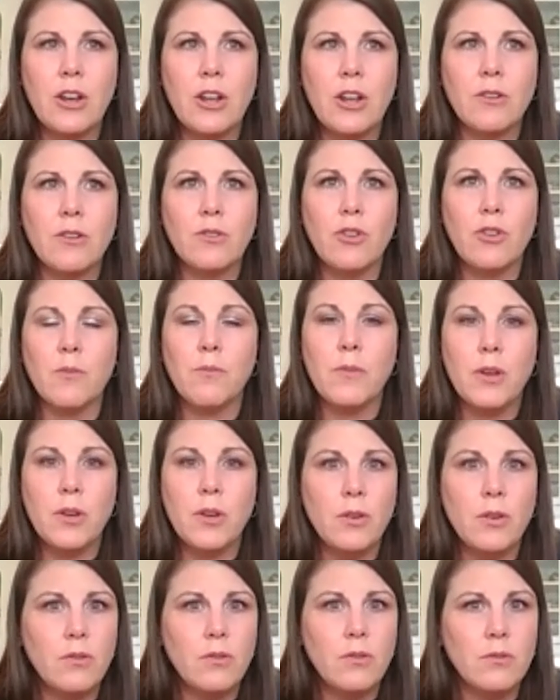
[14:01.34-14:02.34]
you know your
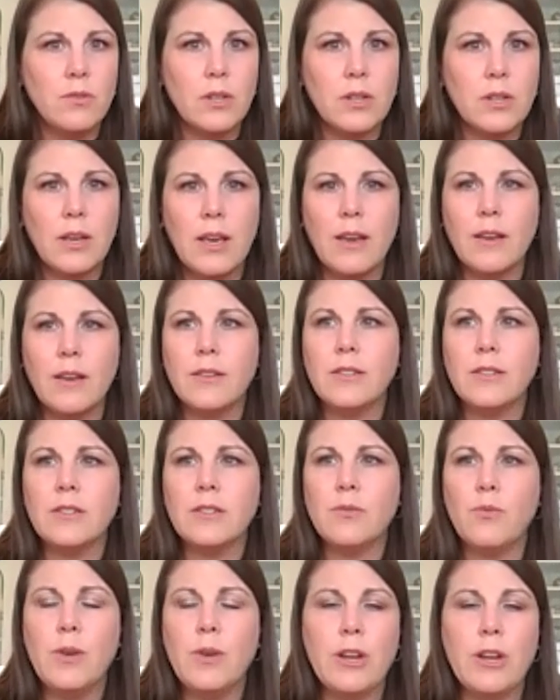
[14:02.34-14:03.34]
mood
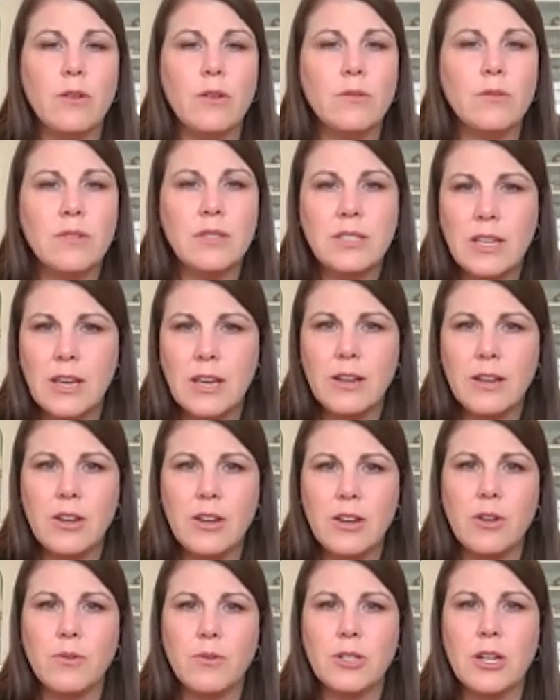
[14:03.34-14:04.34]
and we don't see it
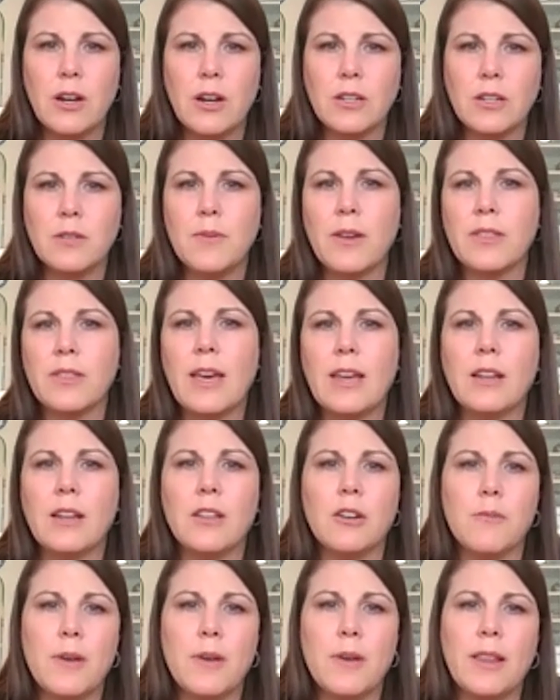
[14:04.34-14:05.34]
you know we talked about that a
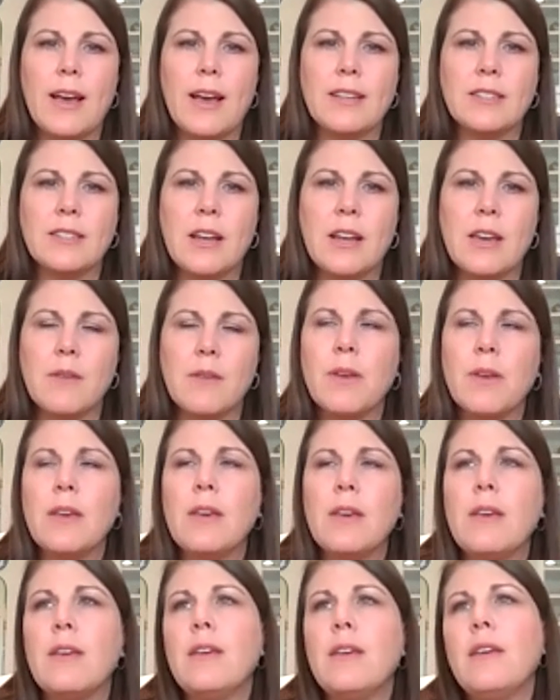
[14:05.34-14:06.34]
little bit last time
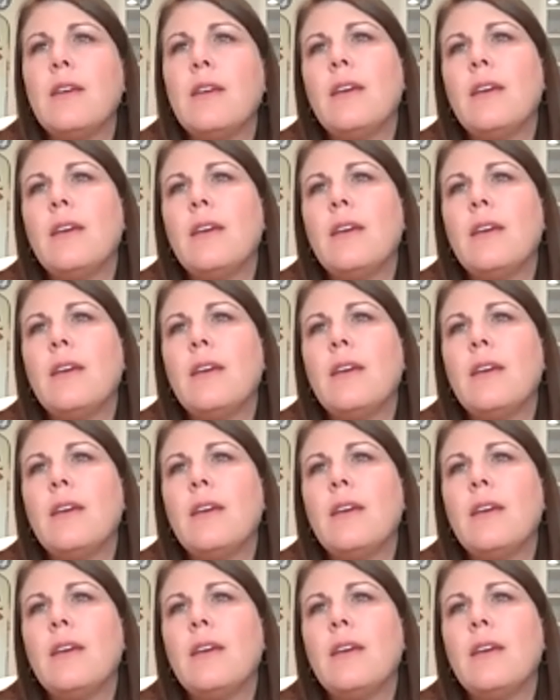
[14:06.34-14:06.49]
yeah.